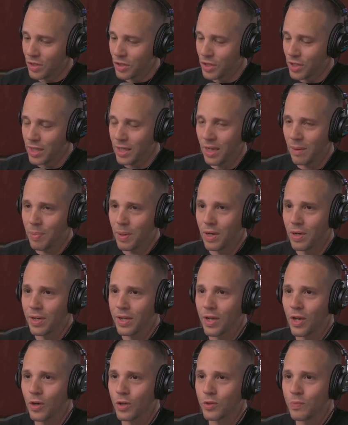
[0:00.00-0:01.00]
She
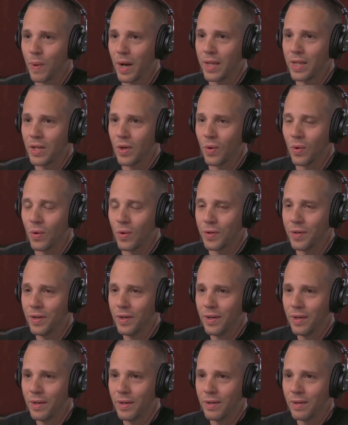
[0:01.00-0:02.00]
apparently goes by the old,
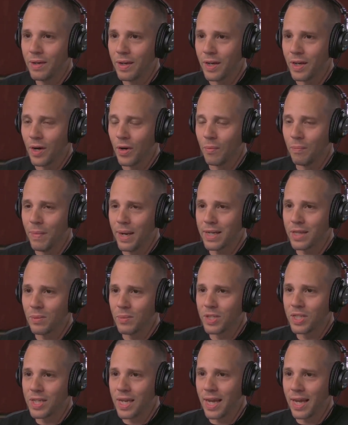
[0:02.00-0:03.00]
you know, make
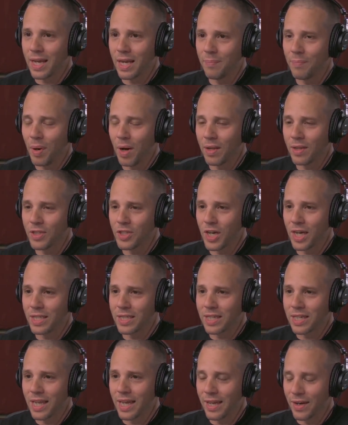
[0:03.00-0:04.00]
the mistake and
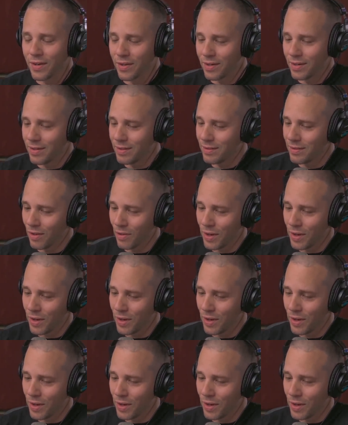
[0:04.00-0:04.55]
apologize later.